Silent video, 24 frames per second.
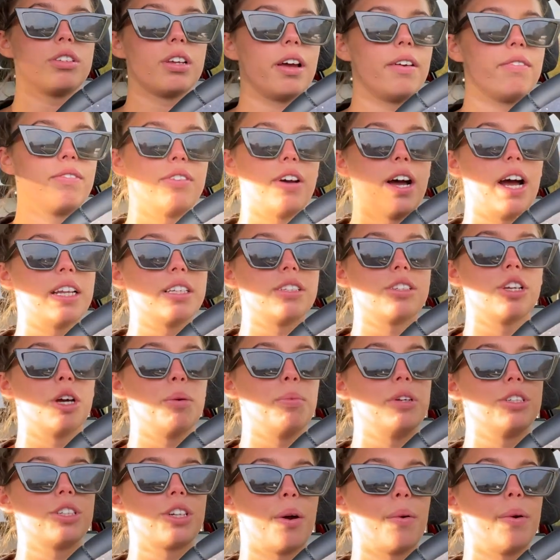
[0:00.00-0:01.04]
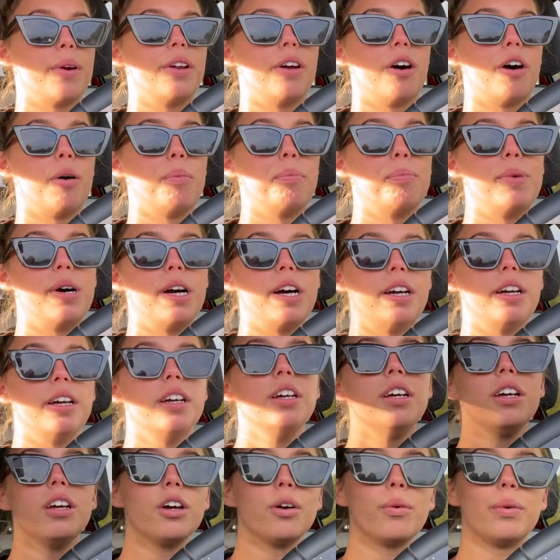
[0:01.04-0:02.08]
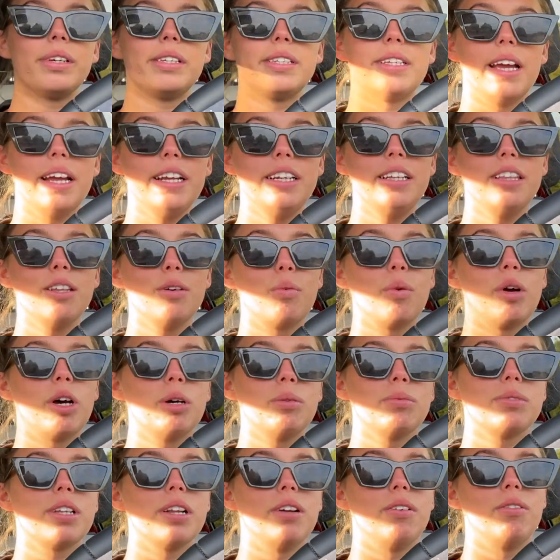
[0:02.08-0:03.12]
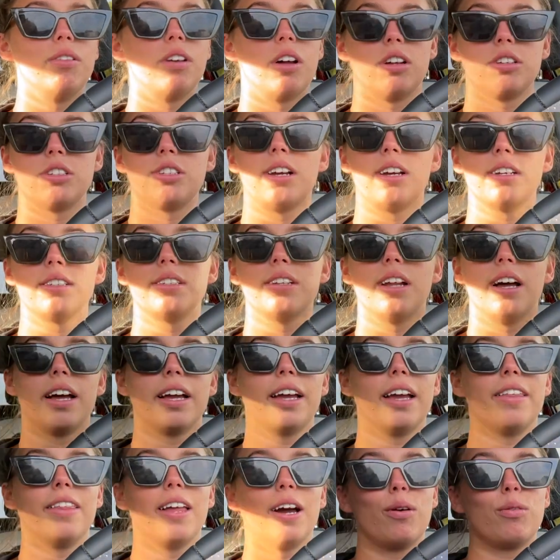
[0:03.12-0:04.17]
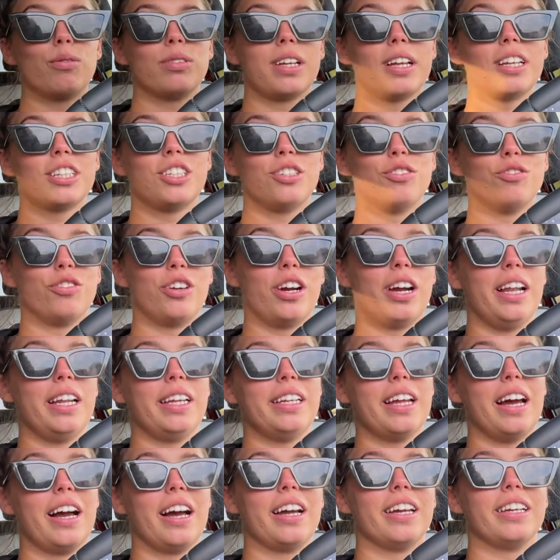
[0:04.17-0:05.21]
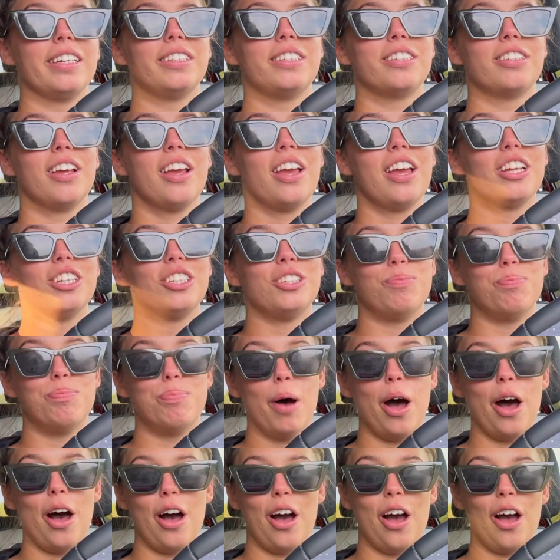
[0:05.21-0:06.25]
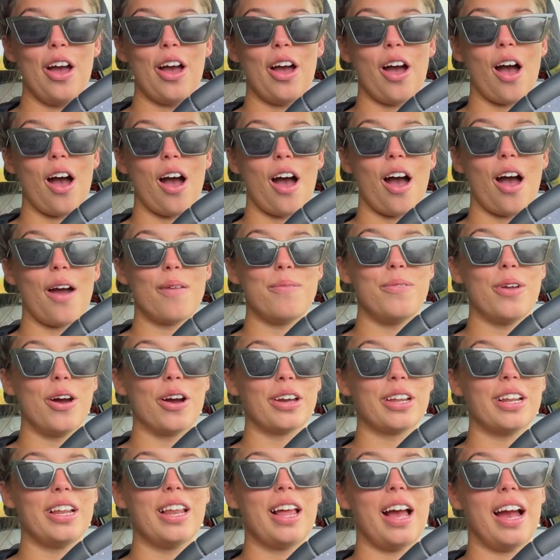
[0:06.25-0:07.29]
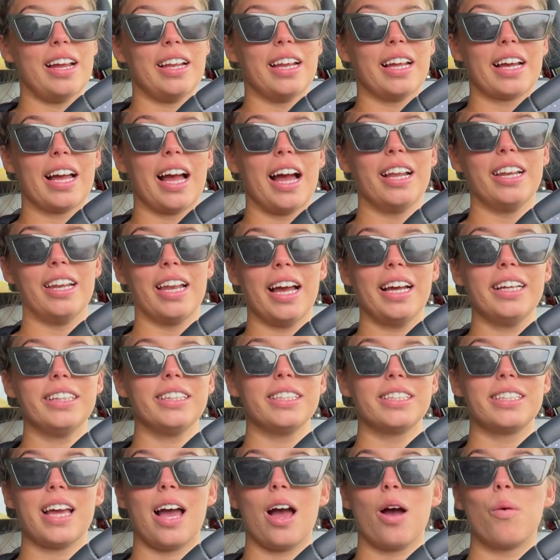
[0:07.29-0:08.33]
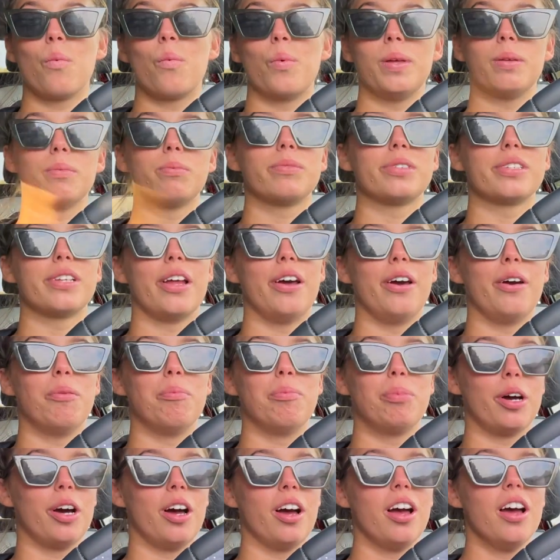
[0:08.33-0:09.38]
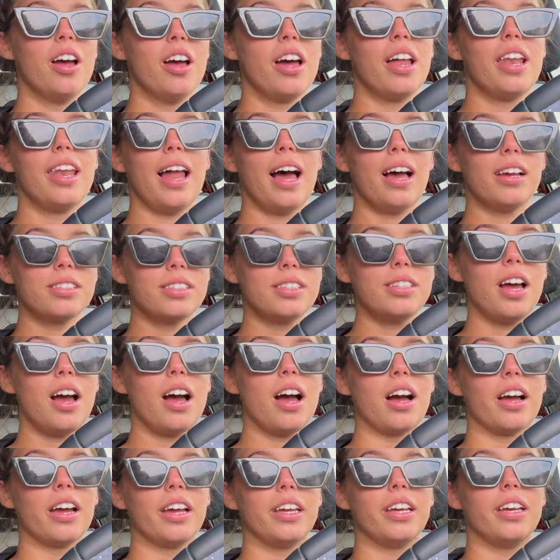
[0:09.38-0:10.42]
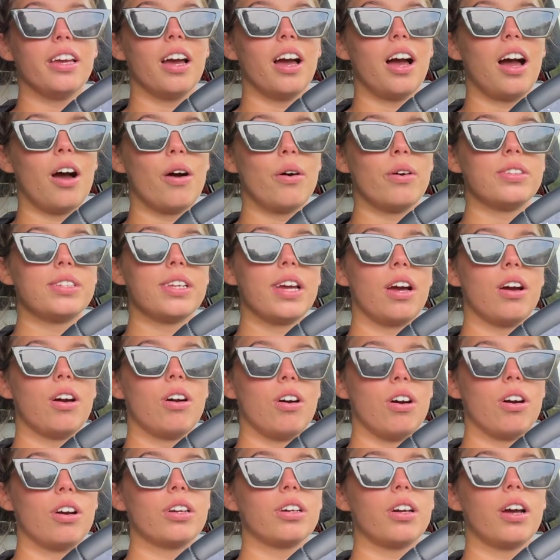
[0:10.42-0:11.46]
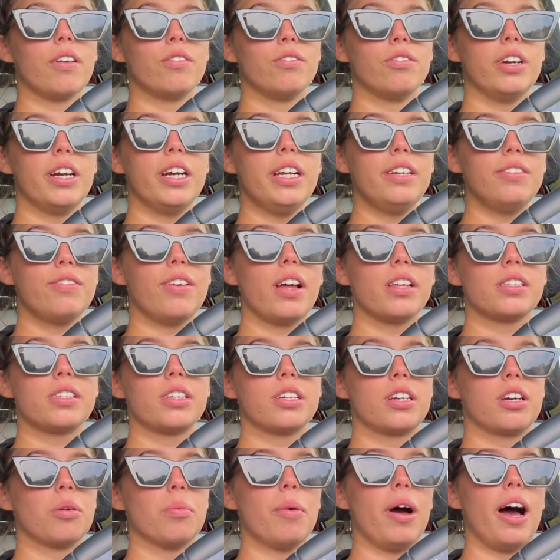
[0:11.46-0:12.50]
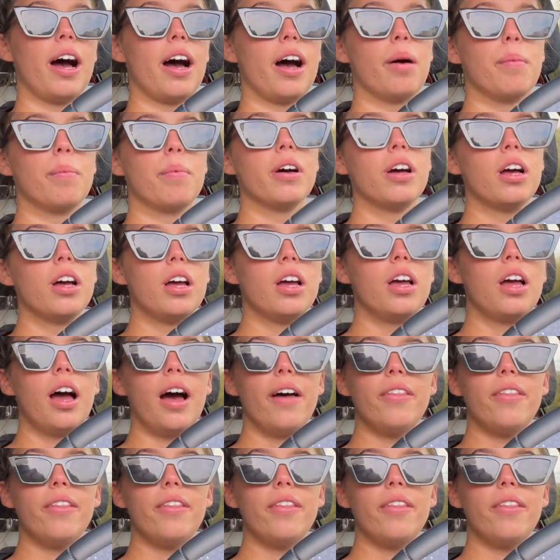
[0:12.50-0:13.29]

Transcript: I've had so much going on. But we stayed in the Wilmslow Lodge last night, and that was actually really nice. But I'm not gonna lie, like, I like the town Wilmslow, but last night I was like, oh, I really fancy kebab.